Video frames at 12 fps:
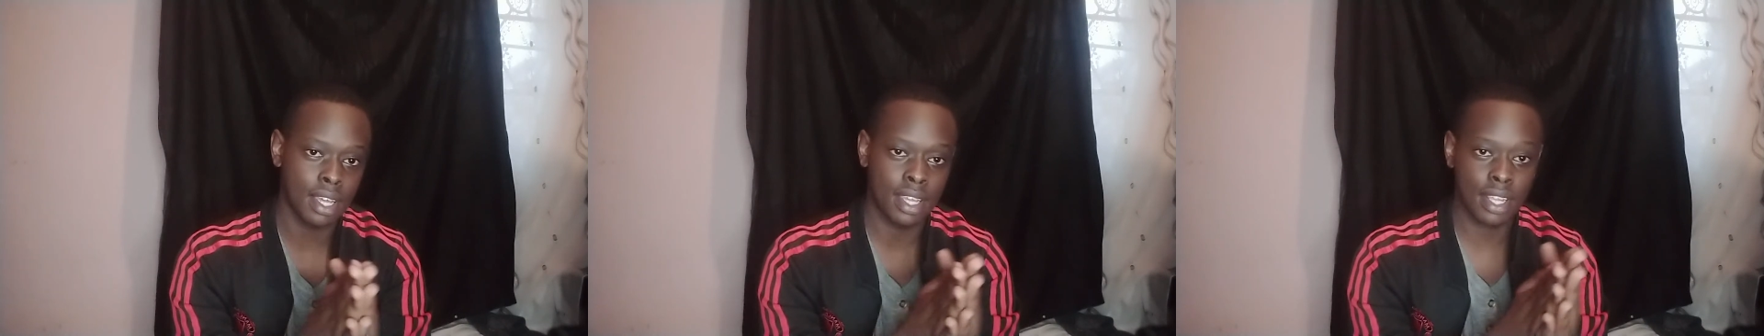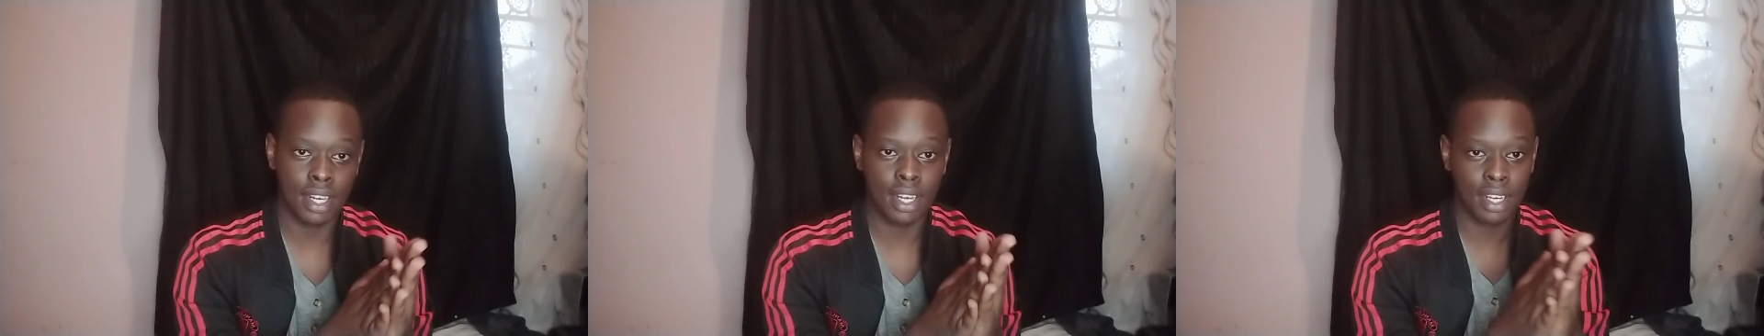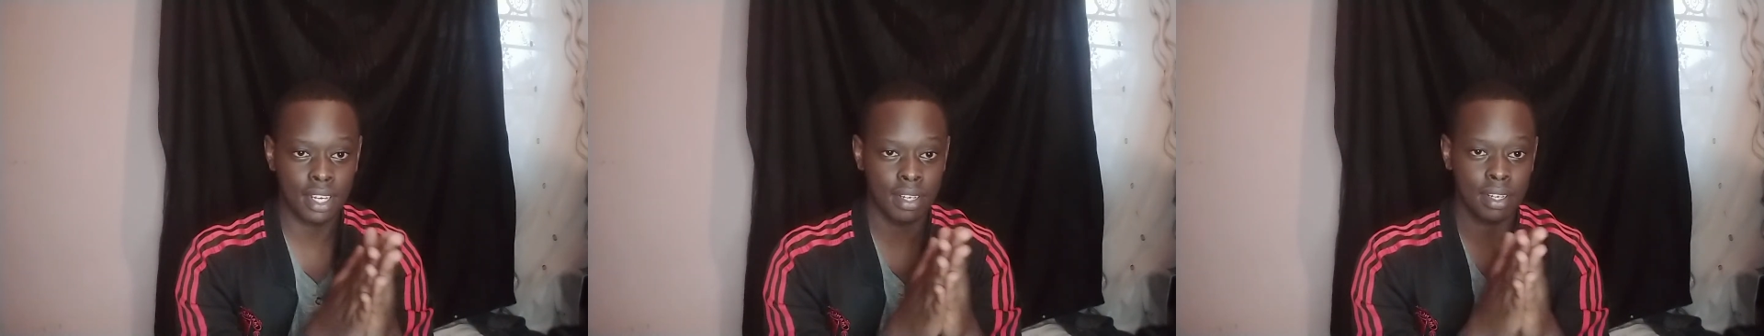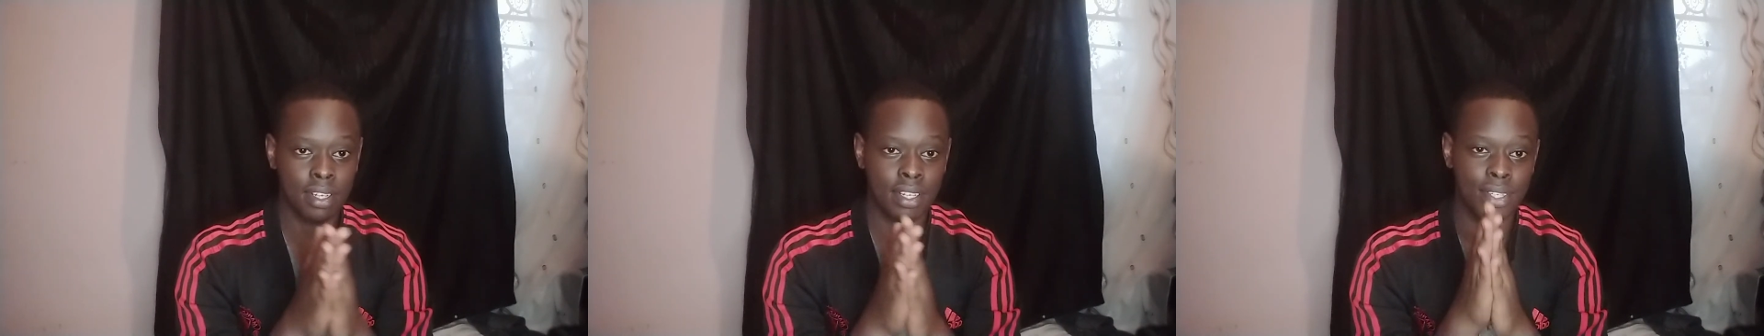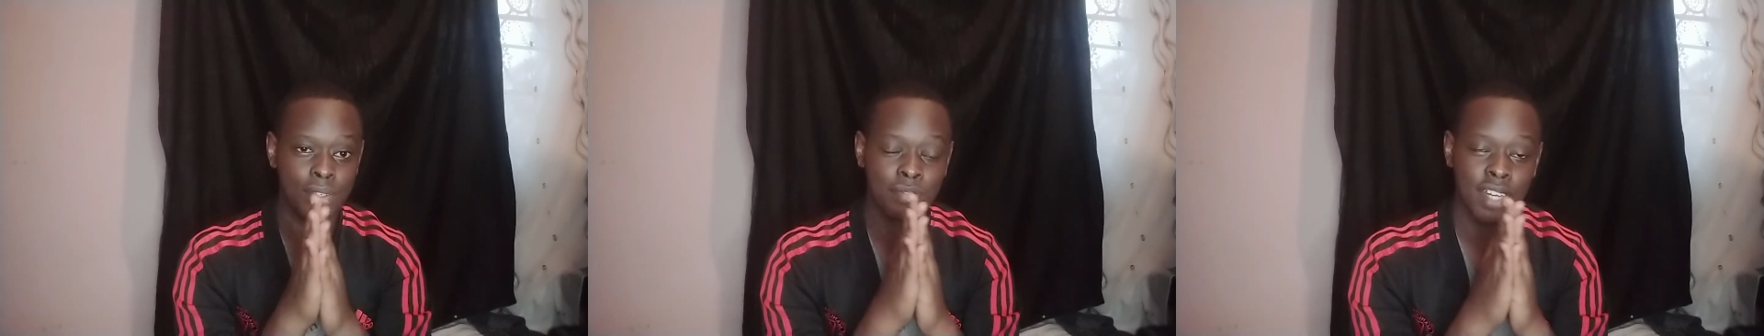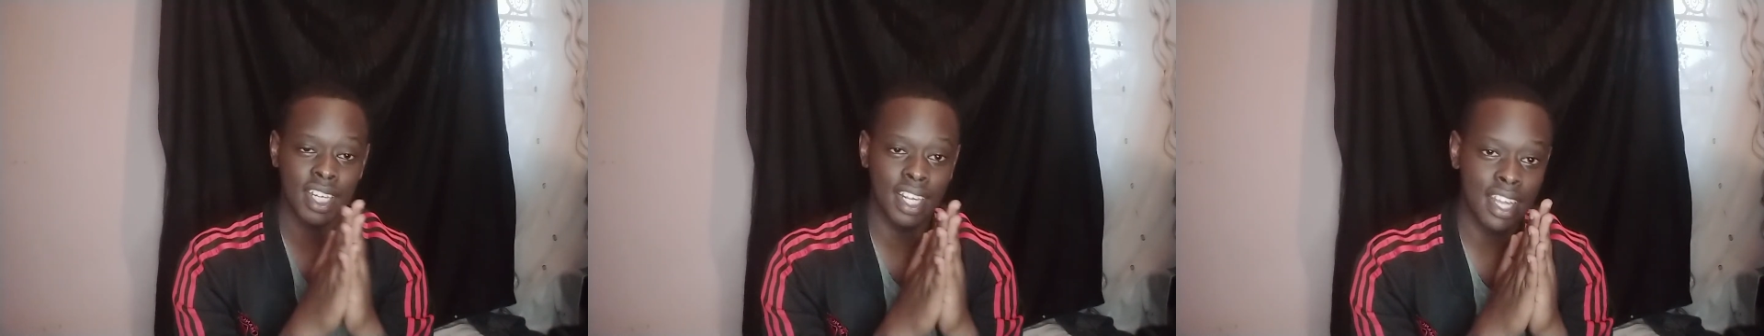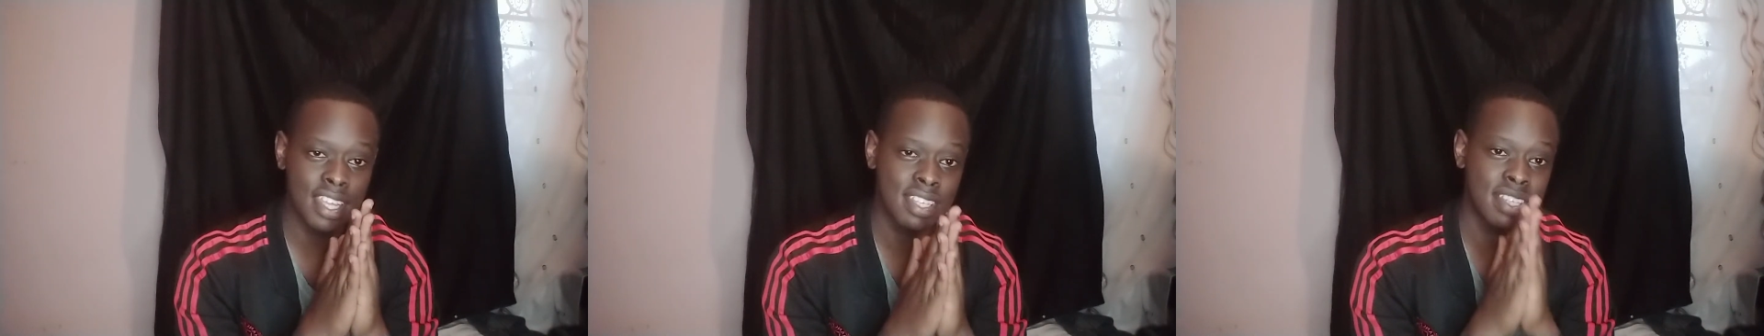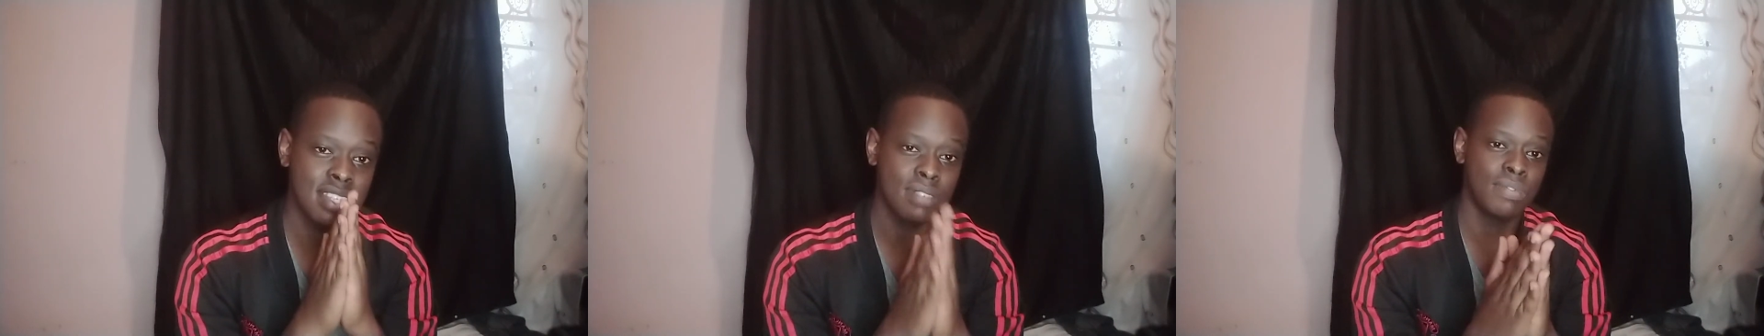And to
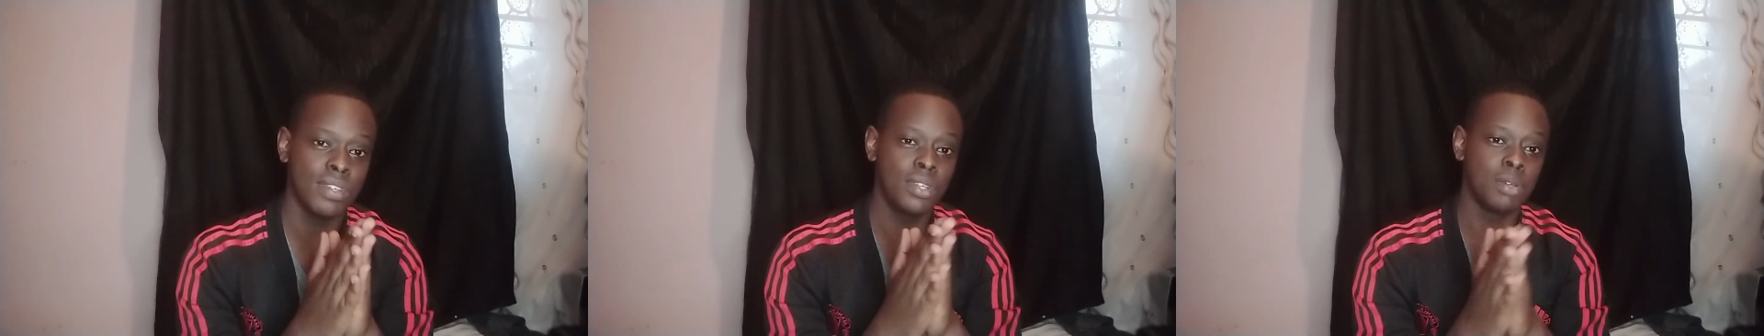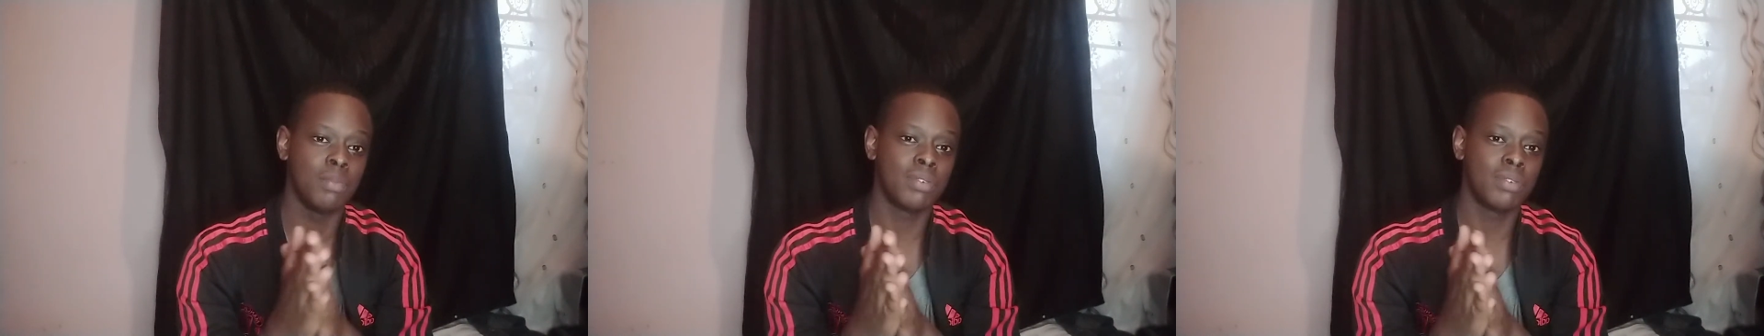finalize this video,